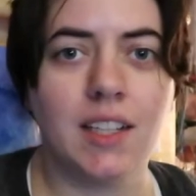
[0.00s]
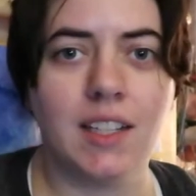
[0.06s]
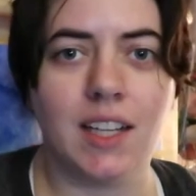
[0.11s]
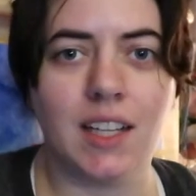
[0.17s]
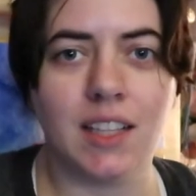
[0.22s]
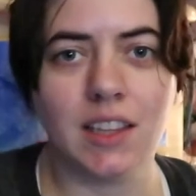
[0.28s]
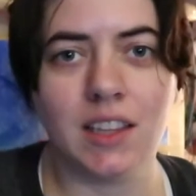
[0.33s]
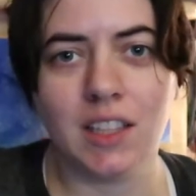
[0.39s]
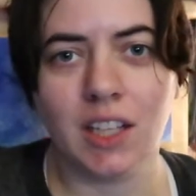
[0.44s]

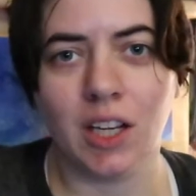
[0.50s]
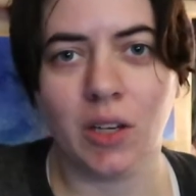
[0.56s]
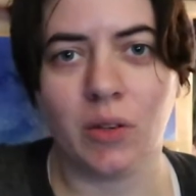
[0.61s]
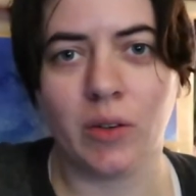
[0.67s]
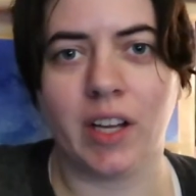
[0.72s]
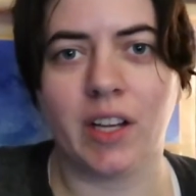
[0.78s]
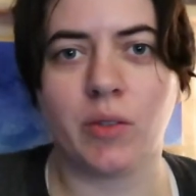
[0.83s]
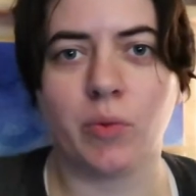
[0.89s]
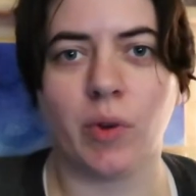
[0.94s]
Hello
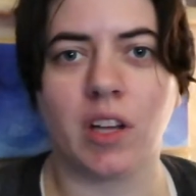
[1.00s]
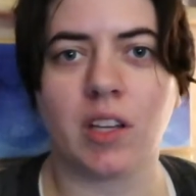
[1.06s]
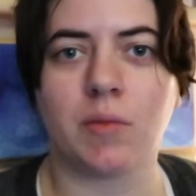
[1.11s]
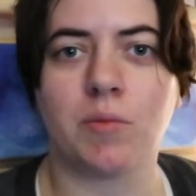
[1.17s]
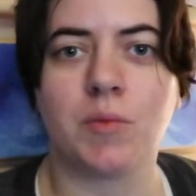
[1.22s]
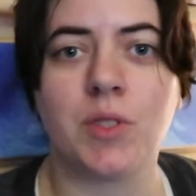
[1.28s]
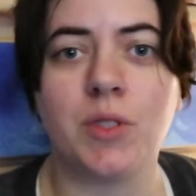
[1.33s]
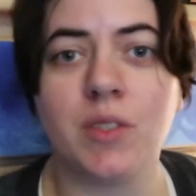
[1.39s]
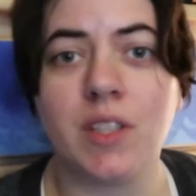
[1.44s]
and
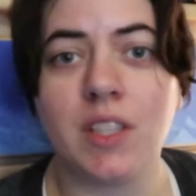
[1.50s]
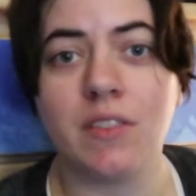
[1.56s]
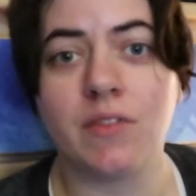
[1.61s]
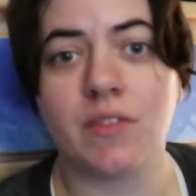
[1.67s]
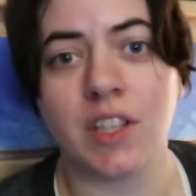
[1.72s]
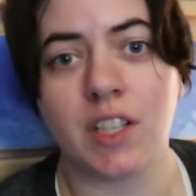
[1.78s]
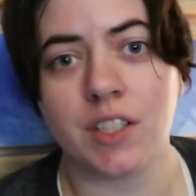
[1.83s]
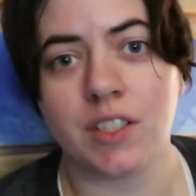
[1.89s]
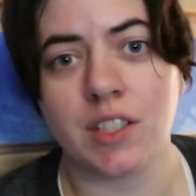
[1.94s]
welcome to the
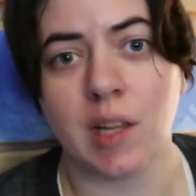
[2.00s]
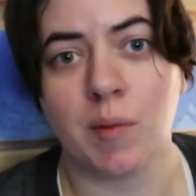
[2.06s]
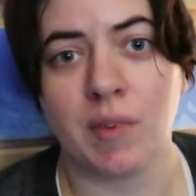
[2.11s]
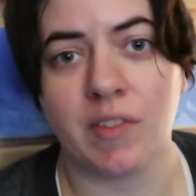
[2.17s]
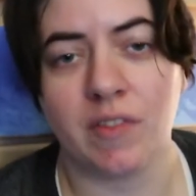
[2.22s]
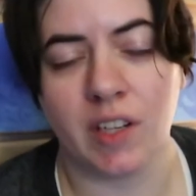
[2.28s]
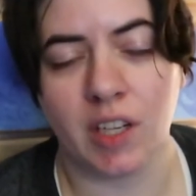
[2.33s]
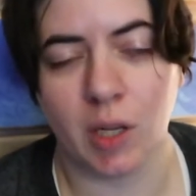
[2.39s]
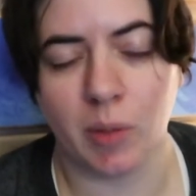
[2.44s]
Freakish
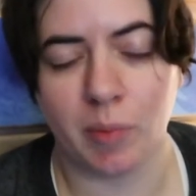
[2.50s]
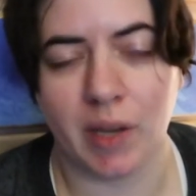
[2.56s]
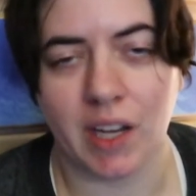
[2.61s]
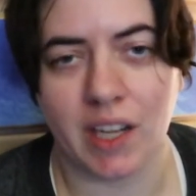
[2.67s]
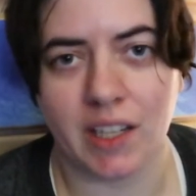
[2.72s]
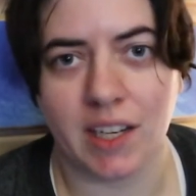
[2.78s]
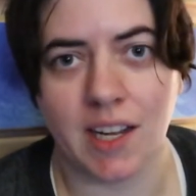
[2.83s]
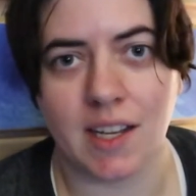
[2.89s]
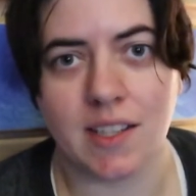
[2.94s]
Lemon video
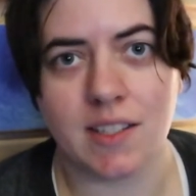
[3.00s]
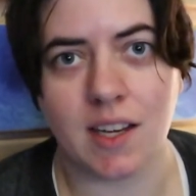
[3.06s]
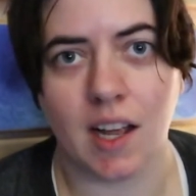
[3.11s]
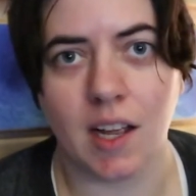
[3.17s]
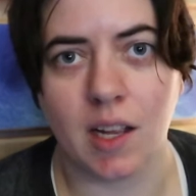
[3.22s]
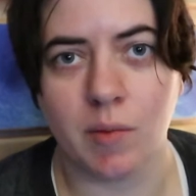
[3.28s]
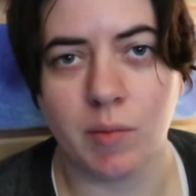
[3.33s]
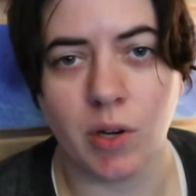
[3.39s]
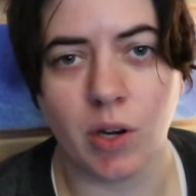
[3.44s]
podcast.
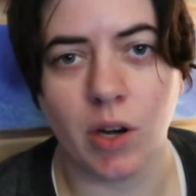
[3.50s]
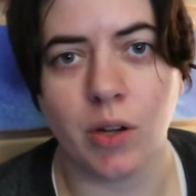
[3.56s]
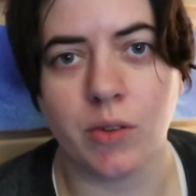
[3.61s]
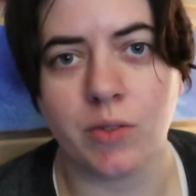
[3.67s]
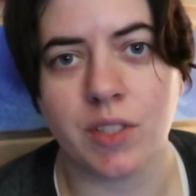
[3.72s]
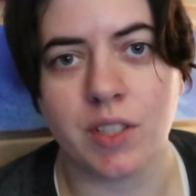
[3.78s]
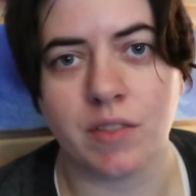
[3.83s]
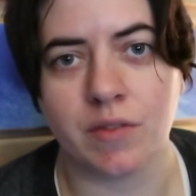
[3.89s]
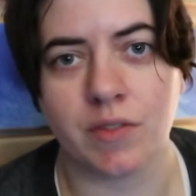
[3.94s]
I am your
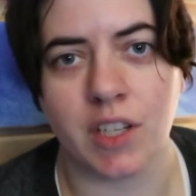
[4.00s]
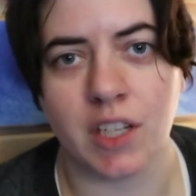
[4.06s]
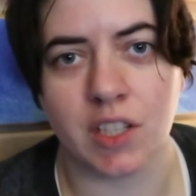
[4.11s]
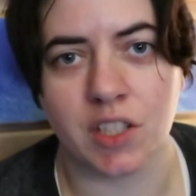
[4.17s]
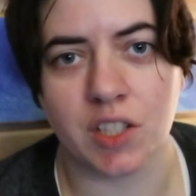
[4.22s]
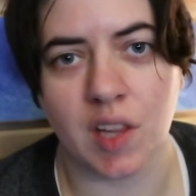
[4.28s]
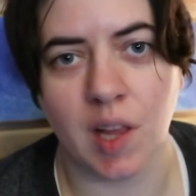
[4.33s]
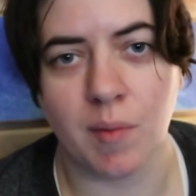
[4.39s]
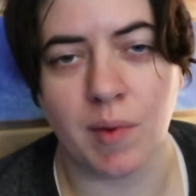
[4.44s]
host, the
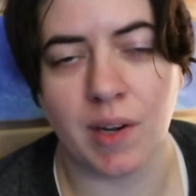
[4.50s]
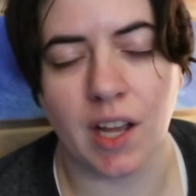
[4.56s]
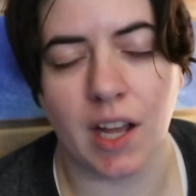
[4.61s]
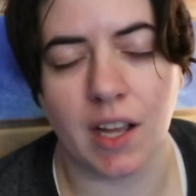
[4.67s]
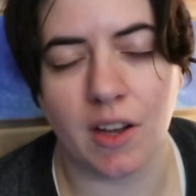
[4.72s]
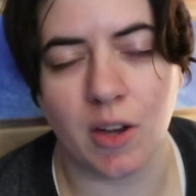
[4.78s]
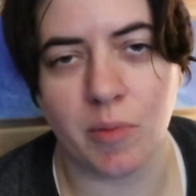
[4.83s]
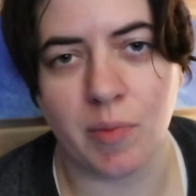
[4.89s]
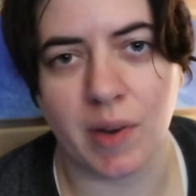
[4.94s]
Freakish Lemon. I
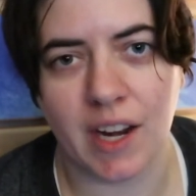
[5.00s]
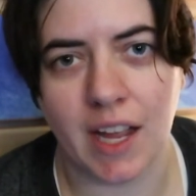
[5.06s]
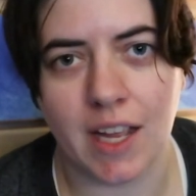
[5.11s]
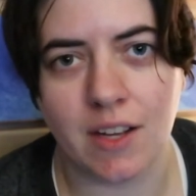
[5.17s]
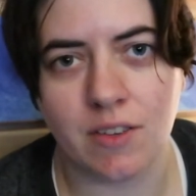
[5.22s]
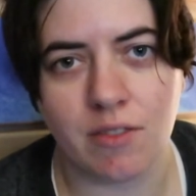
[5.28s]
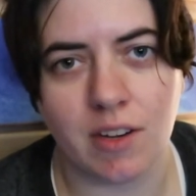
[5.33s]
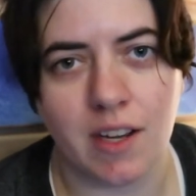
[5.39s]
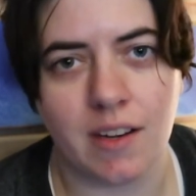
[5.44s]
go by
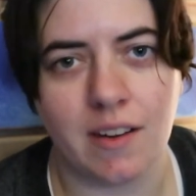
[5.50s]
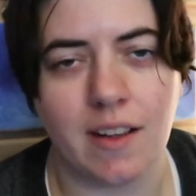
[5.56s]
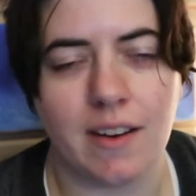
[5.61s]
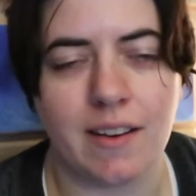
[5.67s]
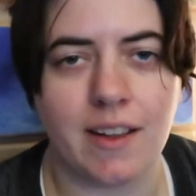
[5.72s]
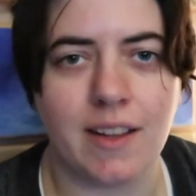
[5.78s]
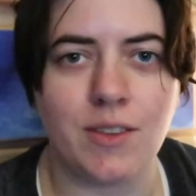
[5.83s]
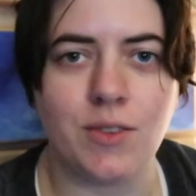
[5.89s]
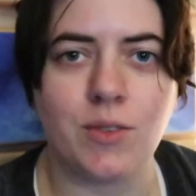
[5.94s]
Adrian
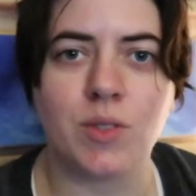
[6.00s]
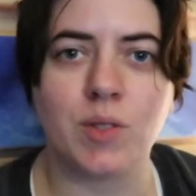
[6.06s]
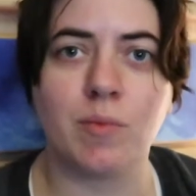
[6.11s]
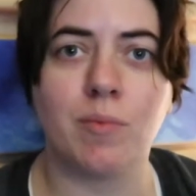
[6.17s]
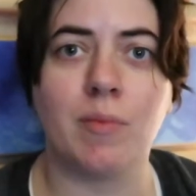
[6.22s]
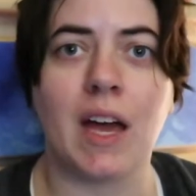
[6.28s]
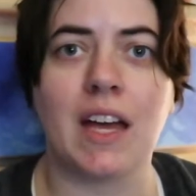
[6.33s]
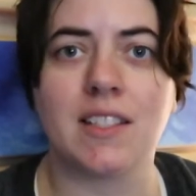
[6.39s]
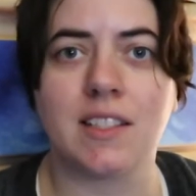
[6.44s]
and I use
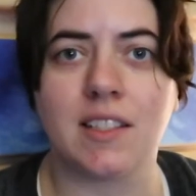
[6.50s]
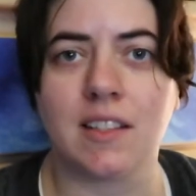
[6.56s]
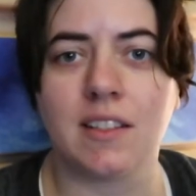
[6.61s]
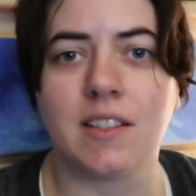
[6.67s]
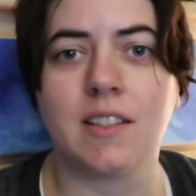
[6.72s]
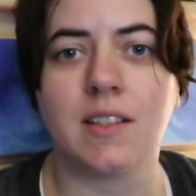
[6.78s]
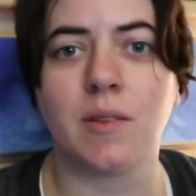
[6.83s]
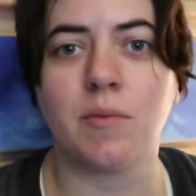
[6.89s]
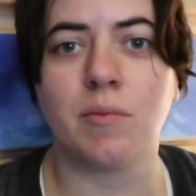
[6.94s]

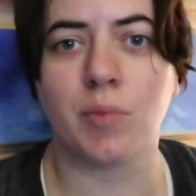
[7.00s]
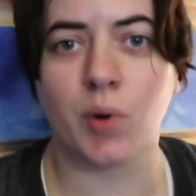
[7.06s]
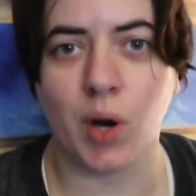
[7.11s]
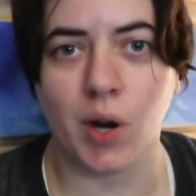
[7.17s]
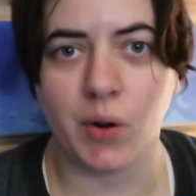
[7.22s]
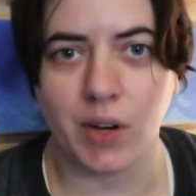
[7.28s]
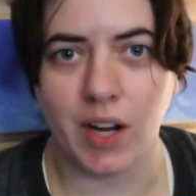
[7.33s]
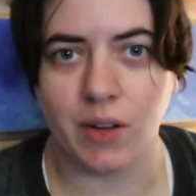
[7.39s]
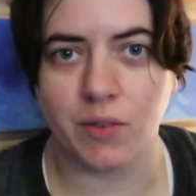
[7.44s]
masculine
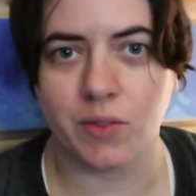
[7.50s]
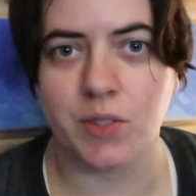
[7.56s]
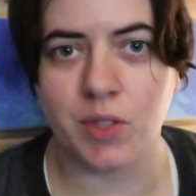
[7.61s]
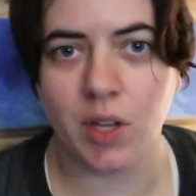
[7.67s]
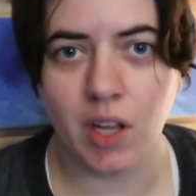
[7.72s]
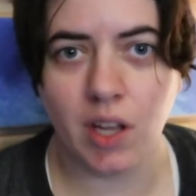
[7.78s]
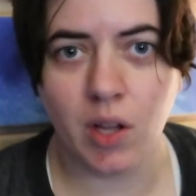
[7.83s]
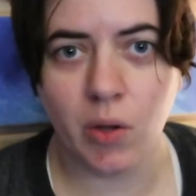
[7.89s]
pronouns.